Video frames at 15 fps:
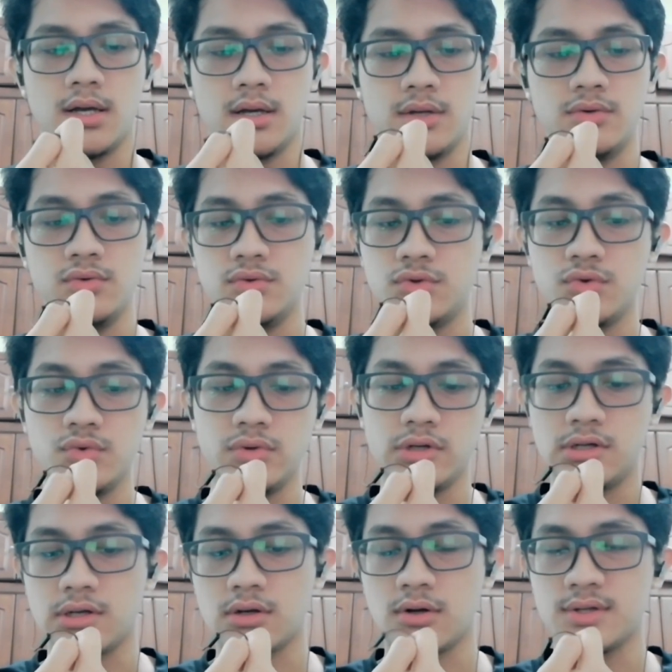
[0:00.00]
due to
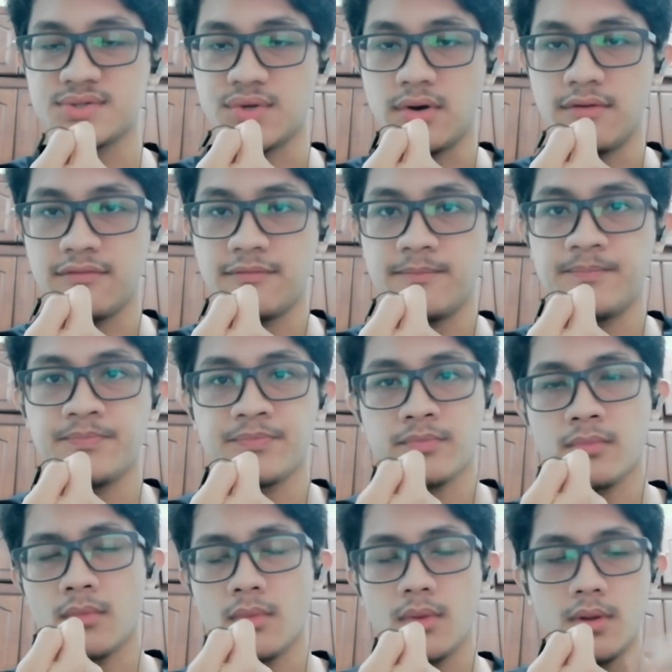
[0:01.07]
the cause of
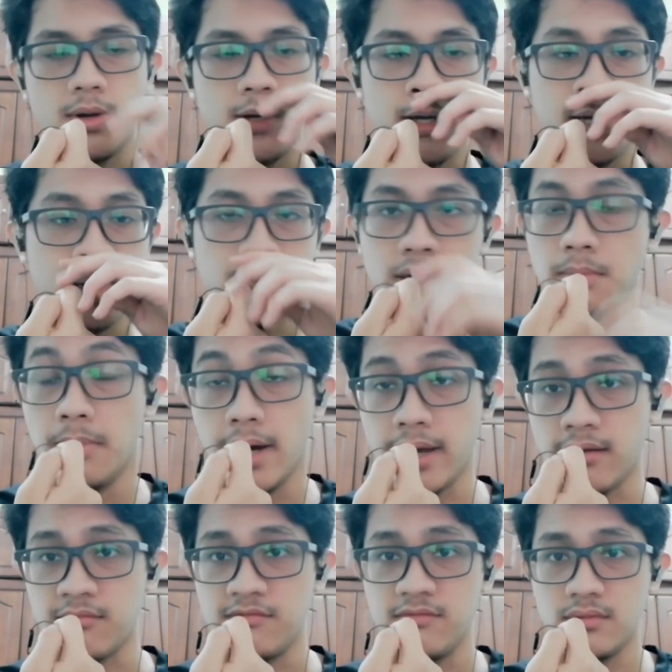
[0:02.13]
nearby
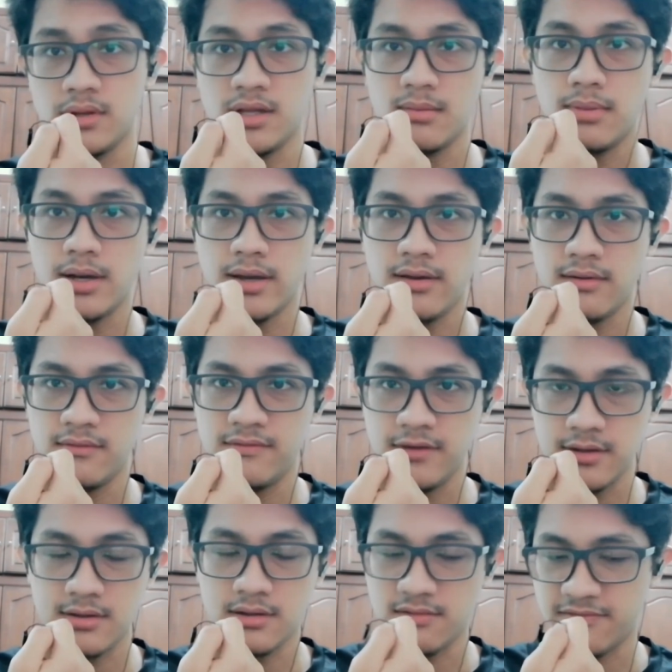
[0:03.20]

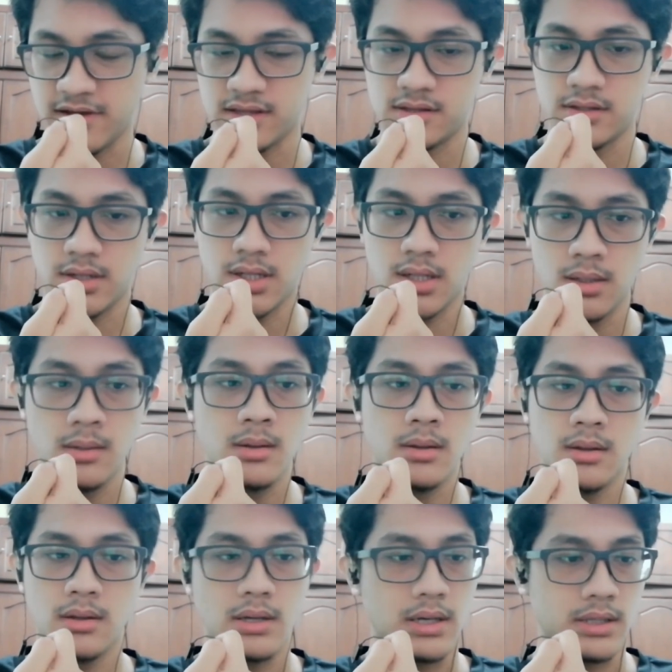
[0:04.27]
vehicle factory
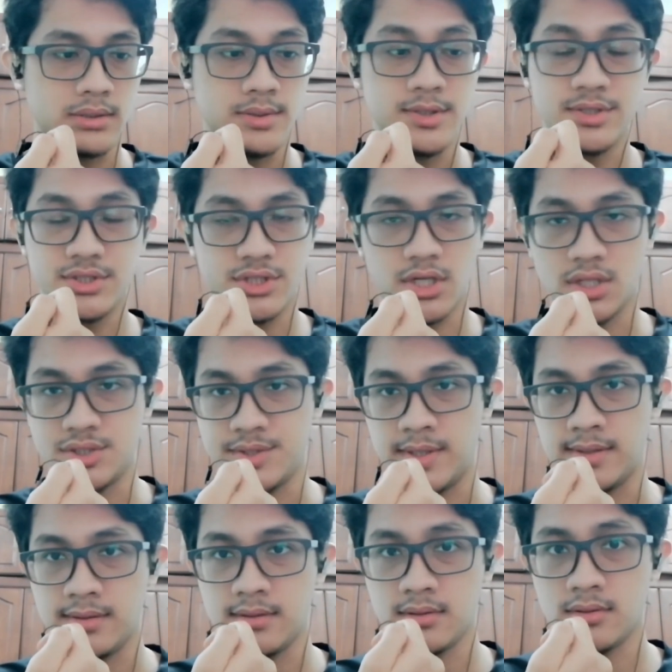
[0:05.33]

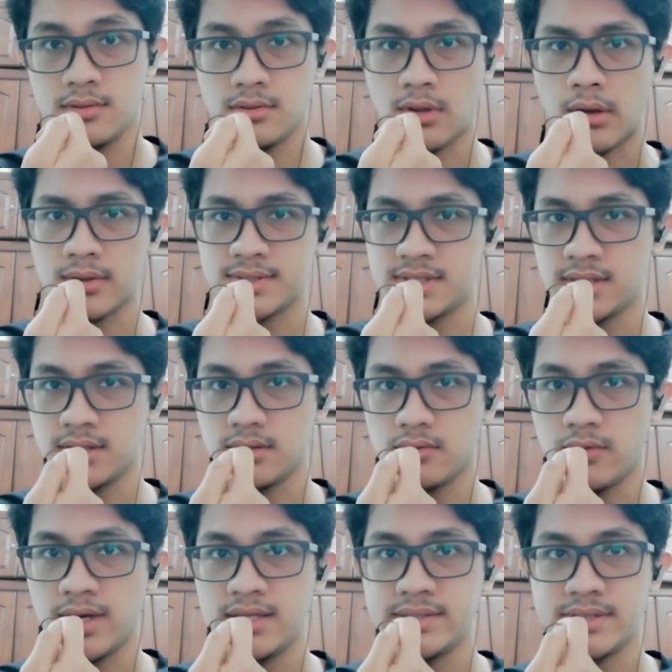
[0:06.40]
discharging toxic
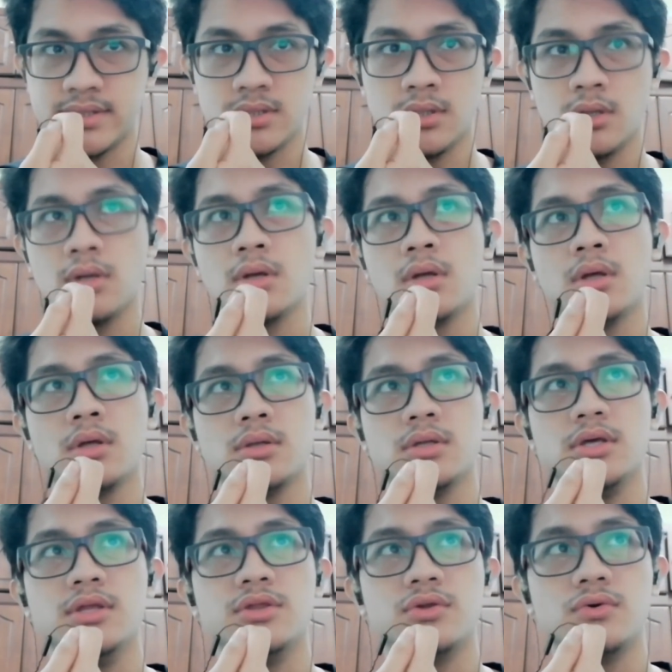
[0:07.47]
waste
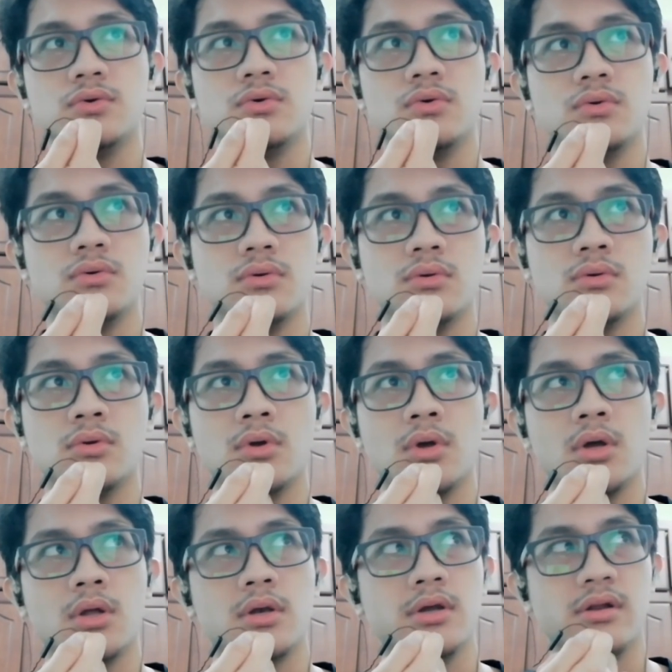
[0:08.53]
into
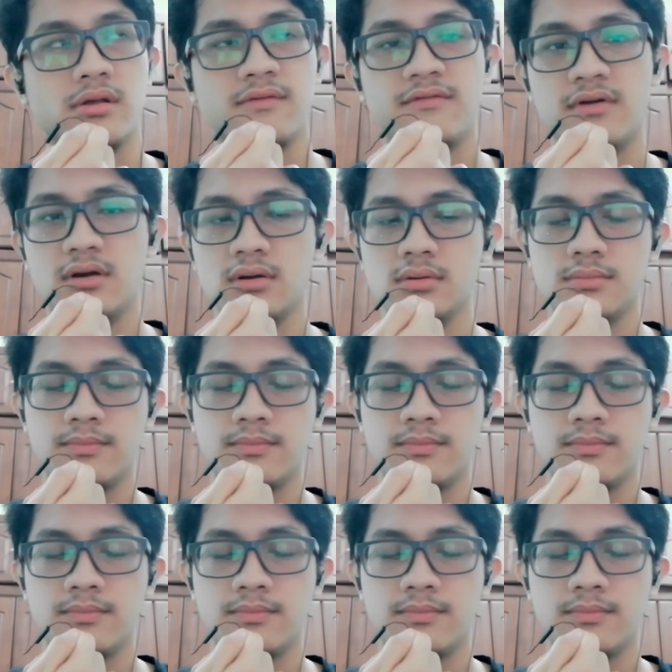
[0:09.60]
the river,